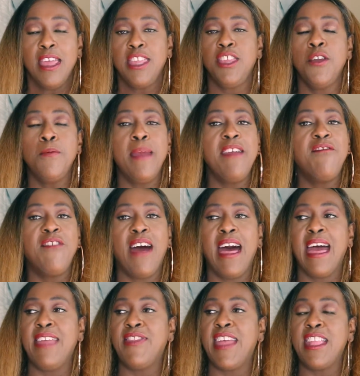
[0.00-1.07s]
You may
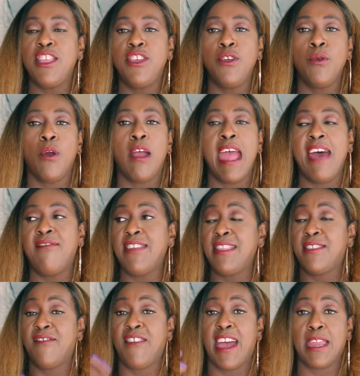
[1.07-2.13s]
find that you are
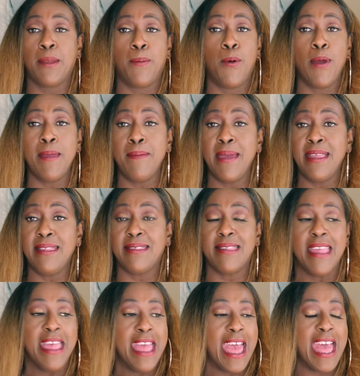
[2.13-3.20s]
having divine appointments